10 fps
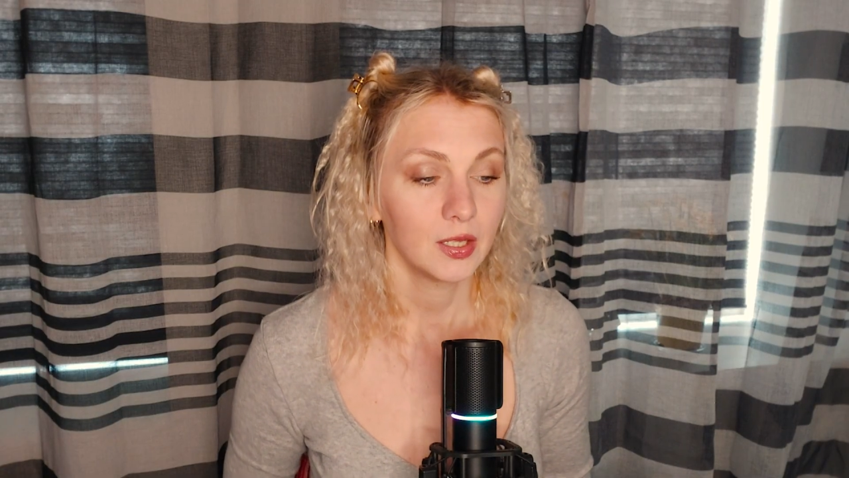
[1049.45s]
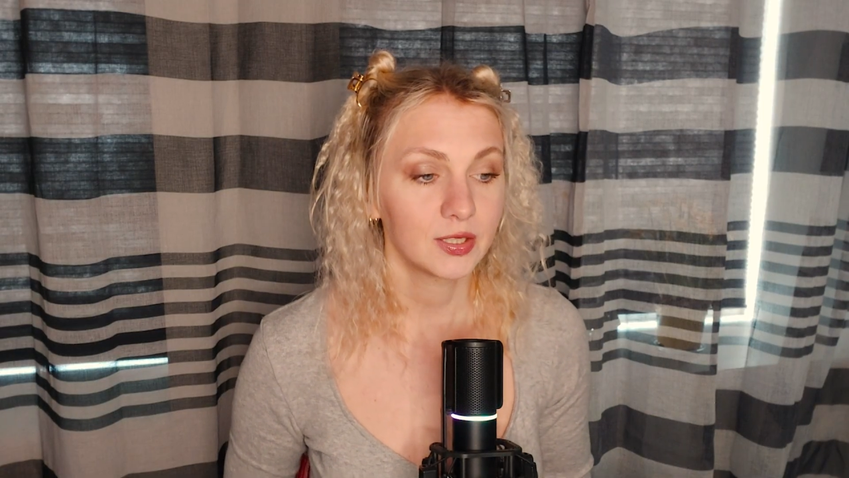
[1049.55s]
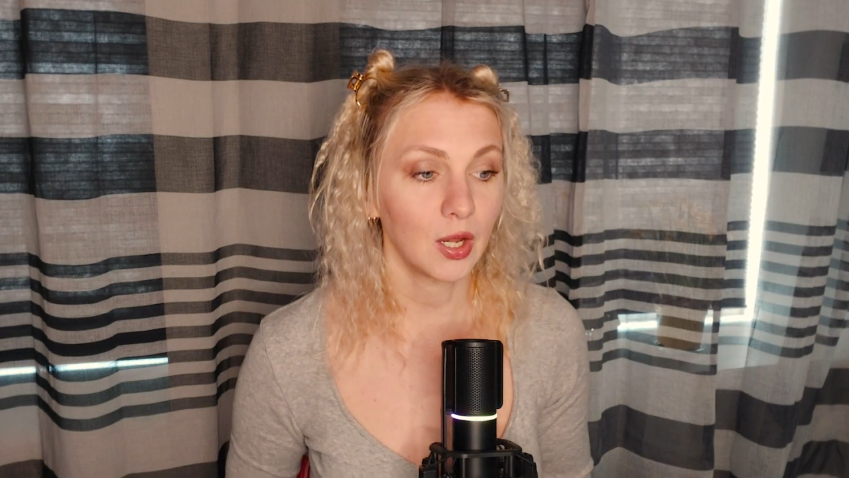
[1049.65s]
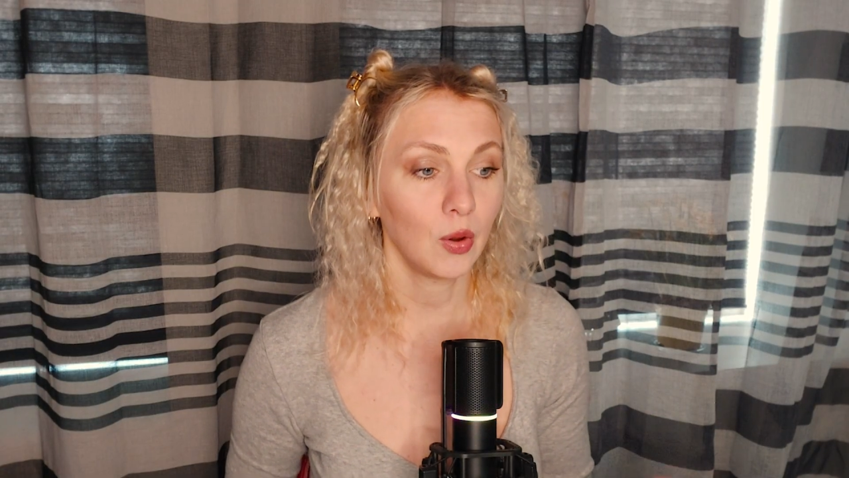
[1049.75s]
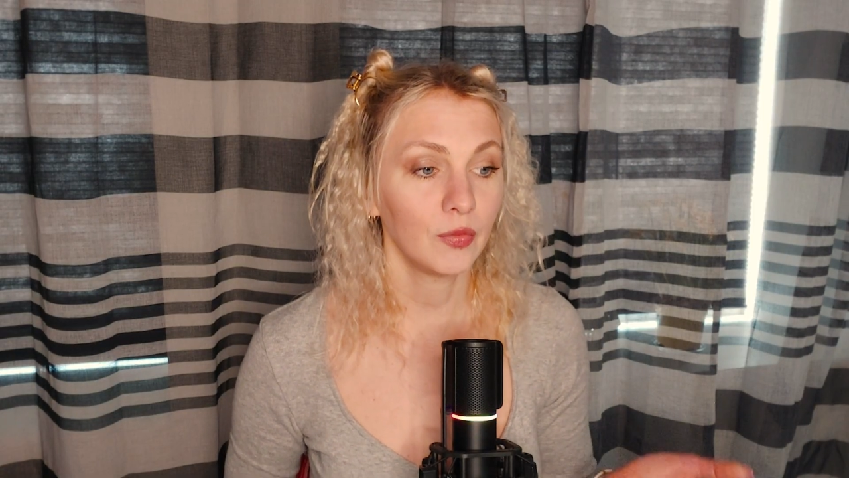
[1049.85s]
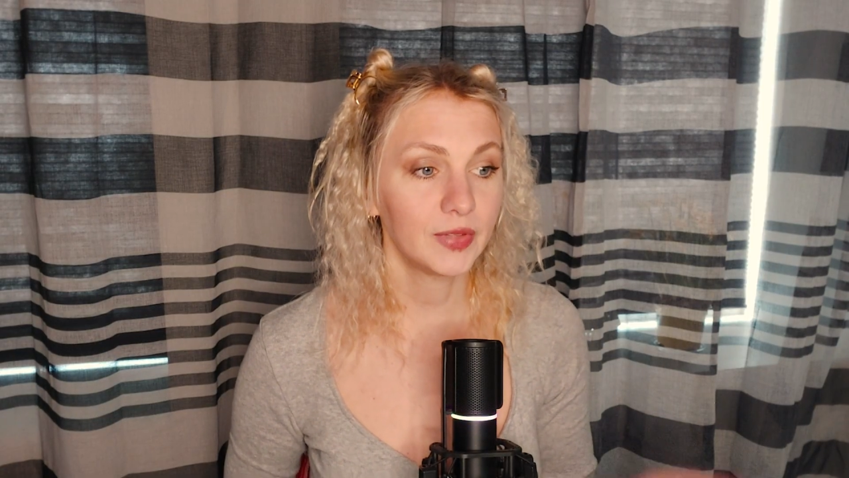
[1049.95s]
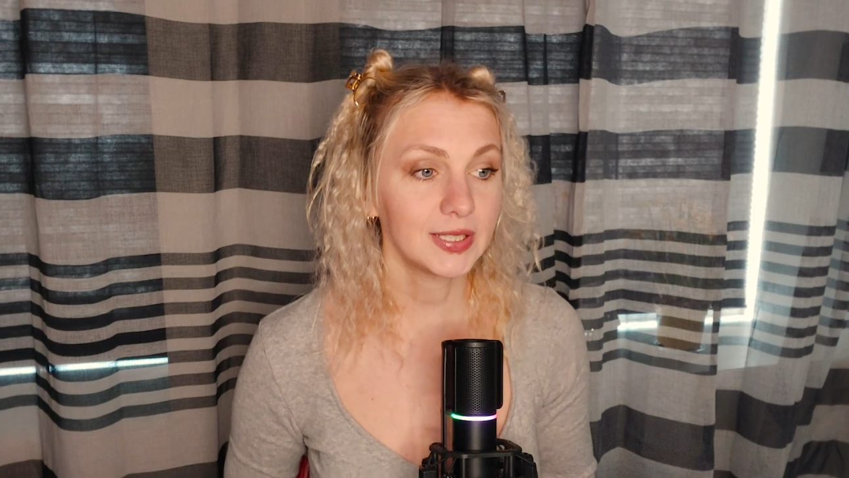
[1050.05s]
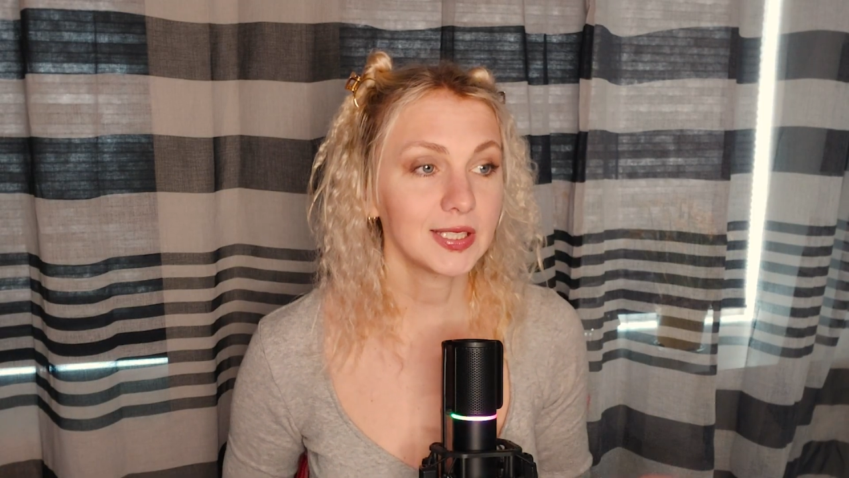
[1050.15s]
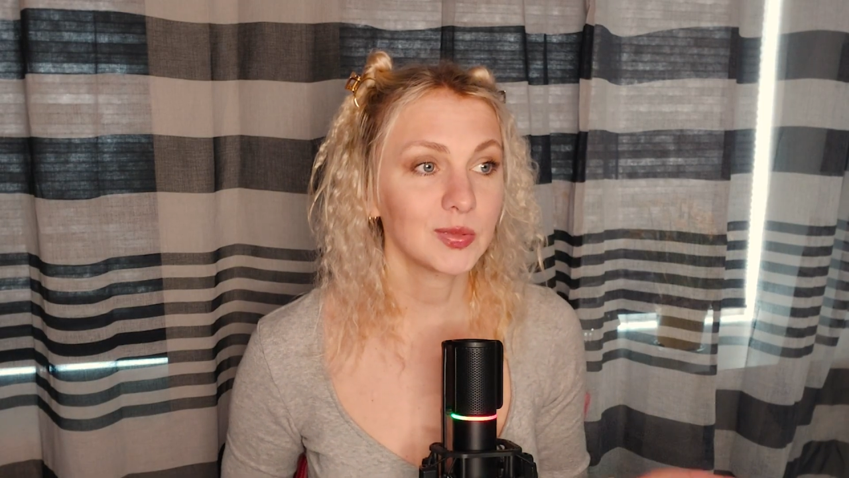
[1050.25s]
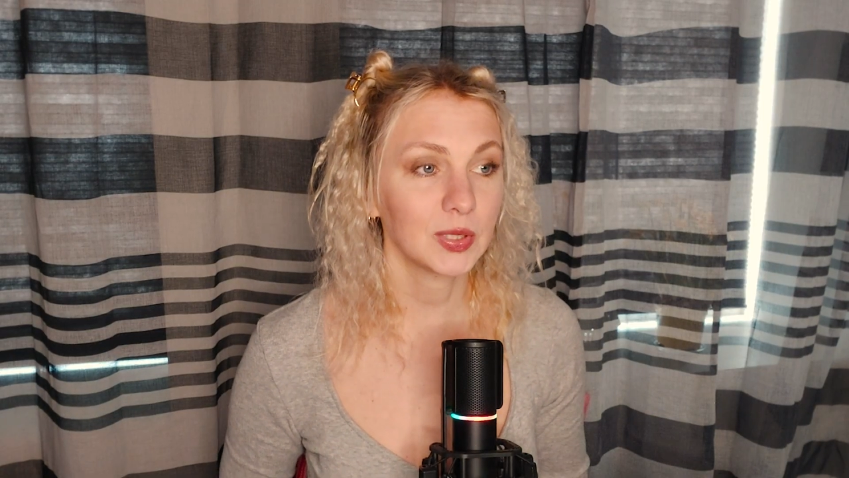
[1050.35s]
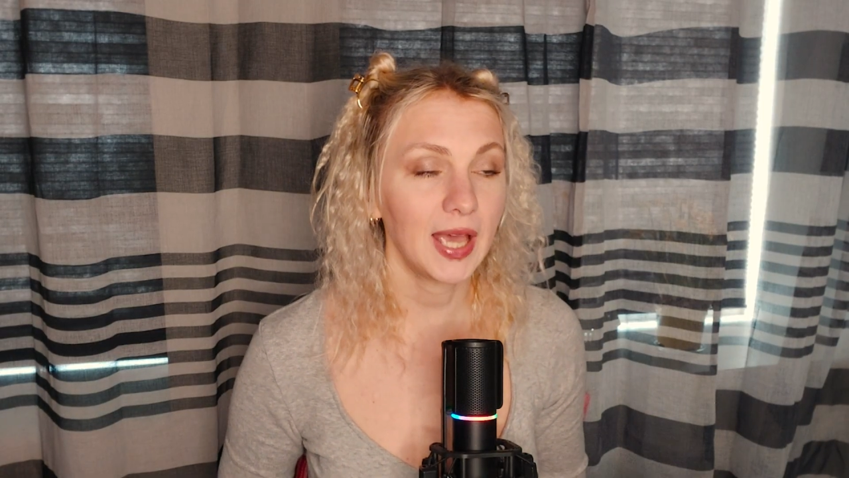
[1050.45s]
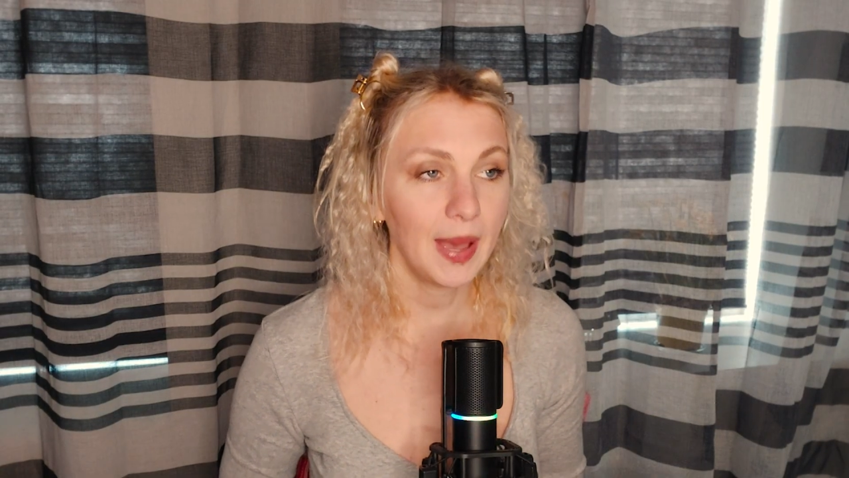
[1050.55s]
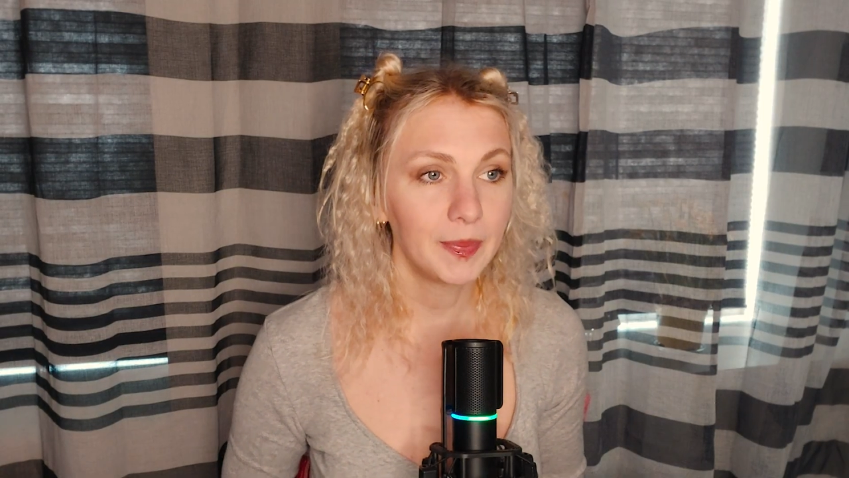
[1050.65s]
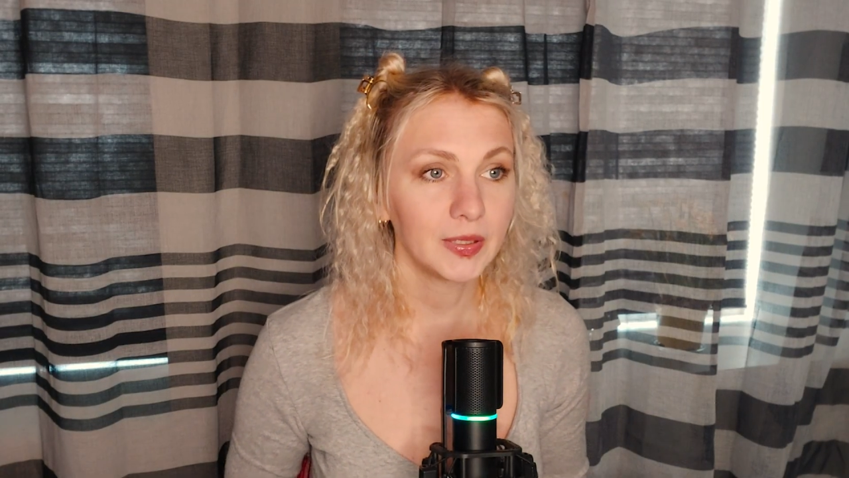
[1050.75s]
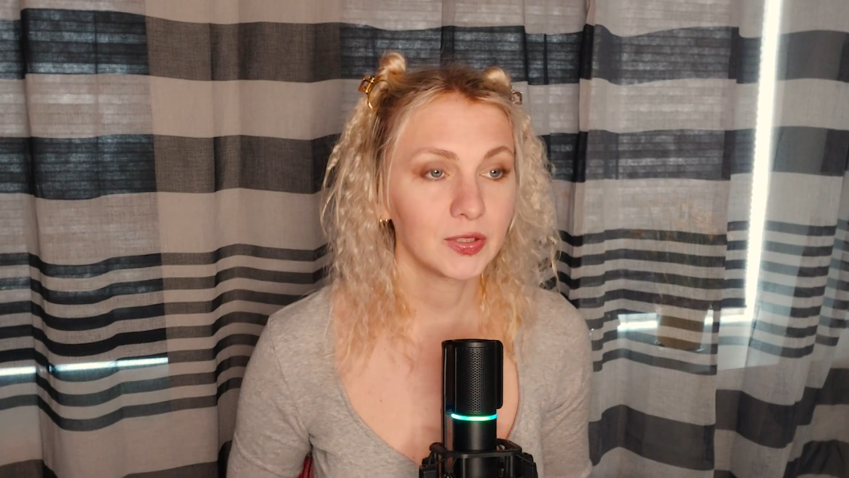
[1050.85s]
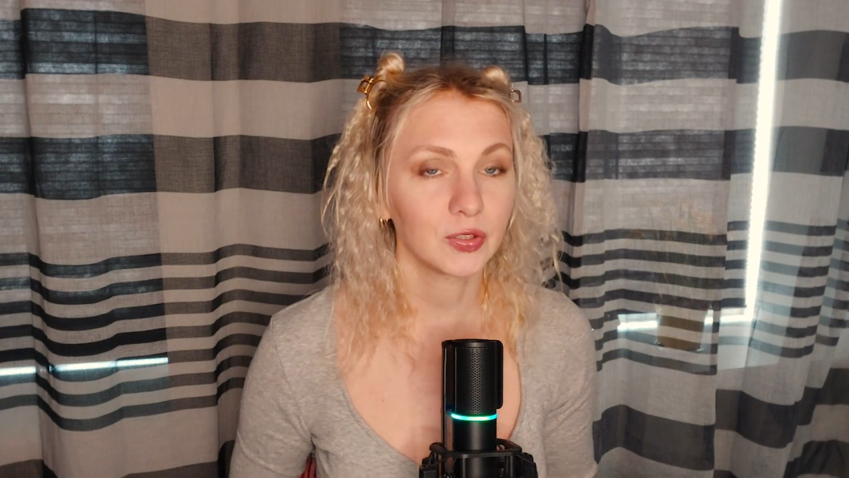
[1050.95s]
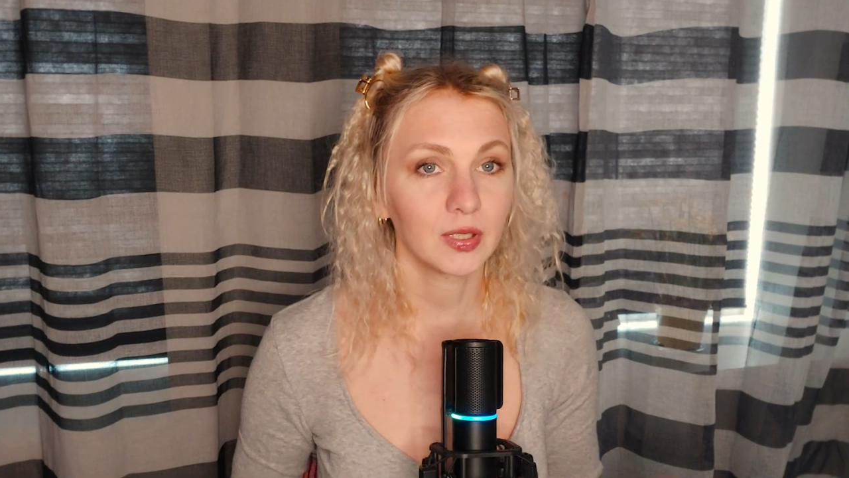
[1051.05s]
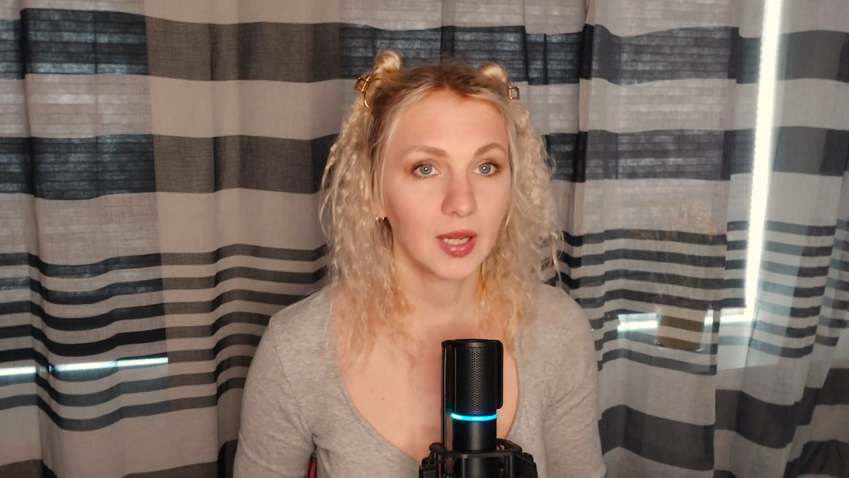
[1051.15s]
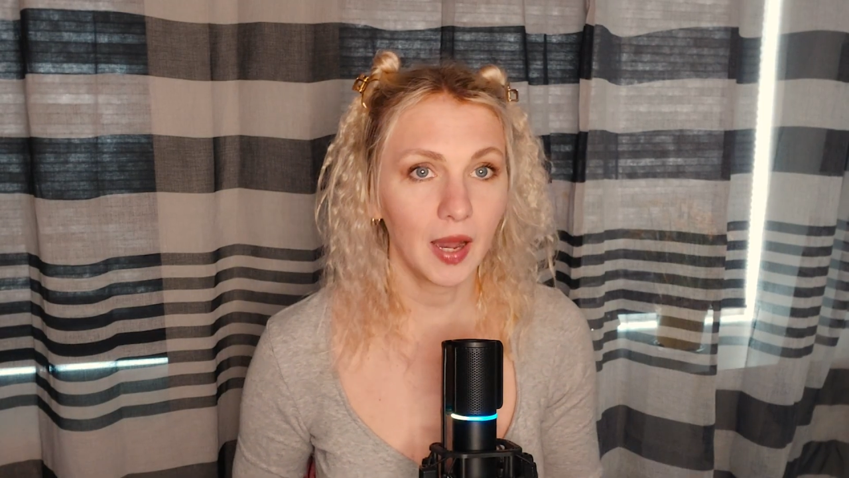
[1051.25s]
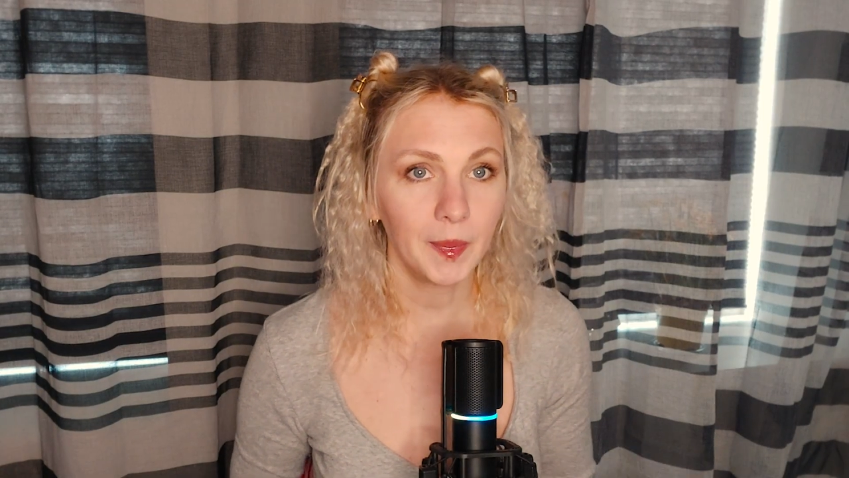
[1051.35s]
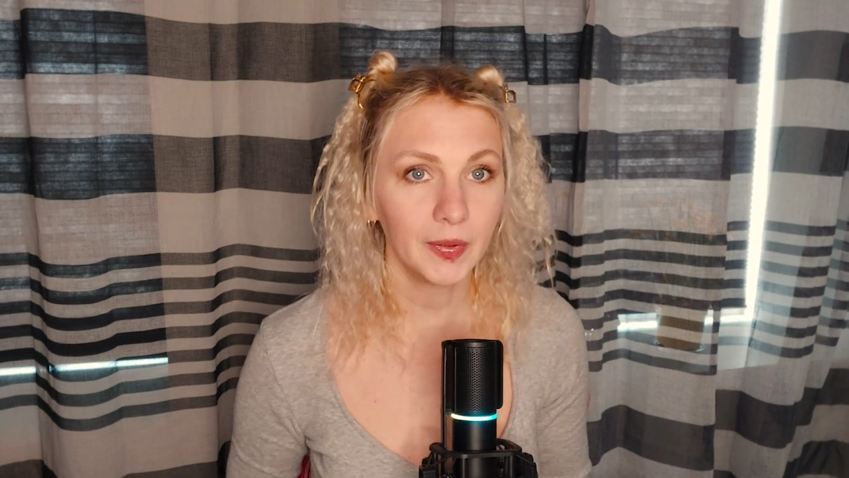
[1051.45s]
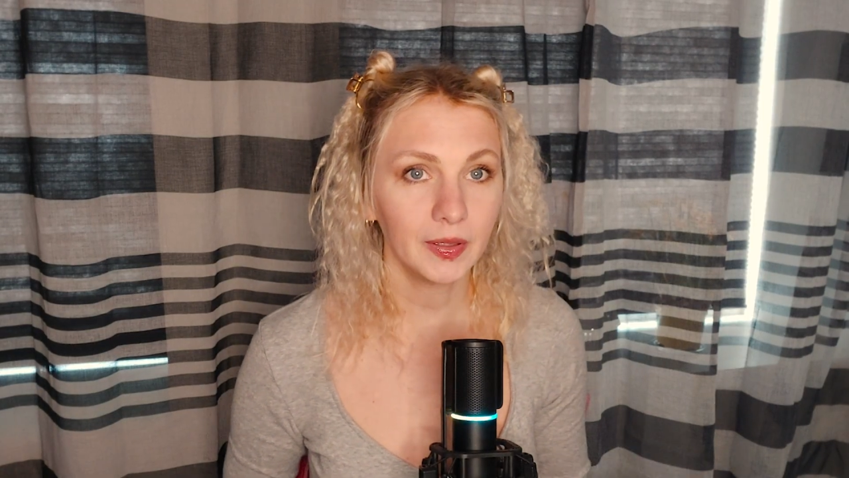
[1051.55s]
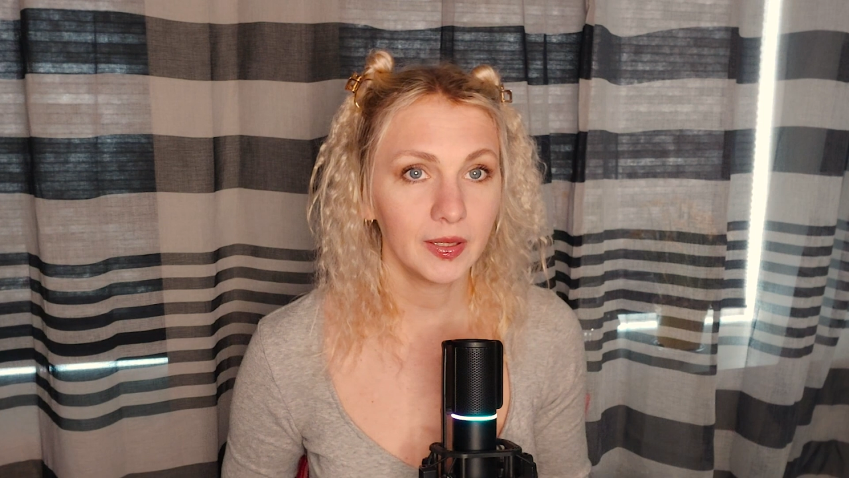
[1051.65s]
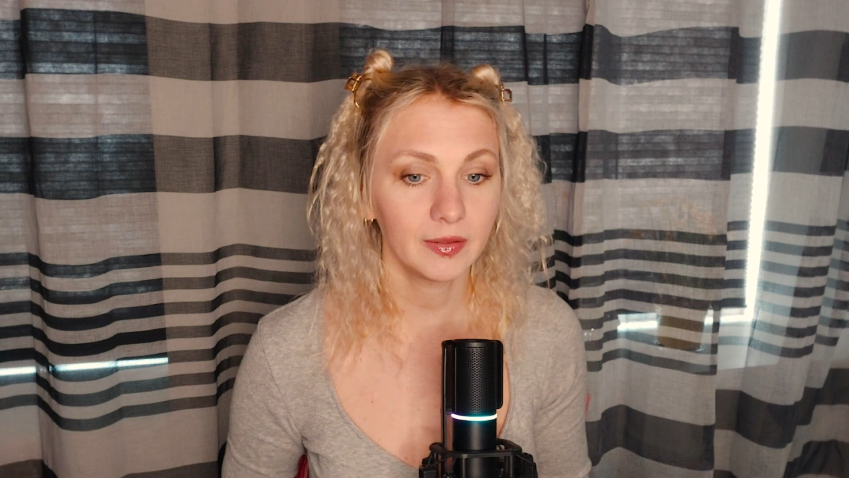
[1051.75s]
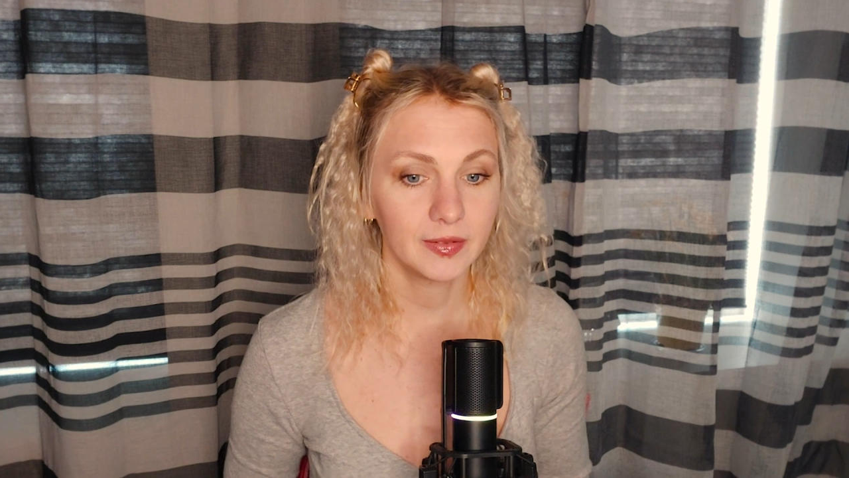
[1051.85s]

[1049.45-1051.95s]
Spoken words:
So this is what happened to the couple.